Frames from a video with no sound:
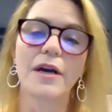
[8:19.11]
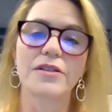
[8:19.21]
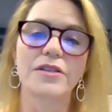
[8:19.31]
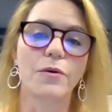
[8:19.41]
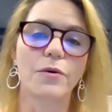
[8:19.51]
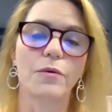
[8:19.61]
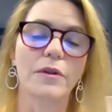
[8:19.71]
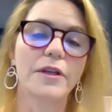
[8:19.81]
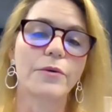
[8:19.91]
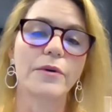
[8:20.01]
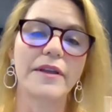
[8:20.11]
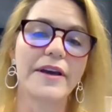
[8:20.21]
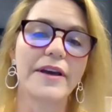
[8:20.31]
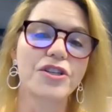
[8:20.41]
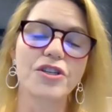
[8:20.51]
So literally
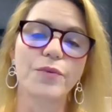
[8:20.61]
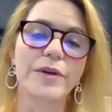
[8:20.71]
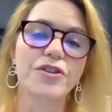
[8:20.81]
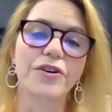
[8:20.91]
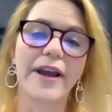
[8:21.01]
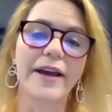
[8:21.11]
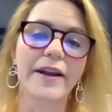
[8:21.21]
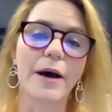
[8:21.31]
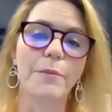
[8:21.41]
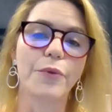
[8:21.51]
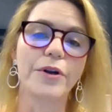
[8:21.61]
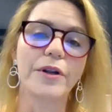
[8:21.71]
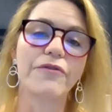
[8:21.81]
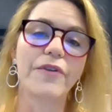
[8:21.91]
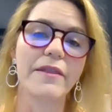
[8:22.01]
they should just reach their hand up, put it in
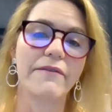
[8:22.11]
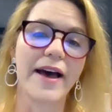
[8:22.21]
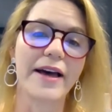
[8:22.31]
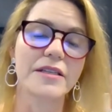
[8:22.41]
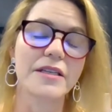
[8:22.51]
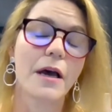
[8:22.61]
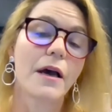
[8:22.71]
front of the vent,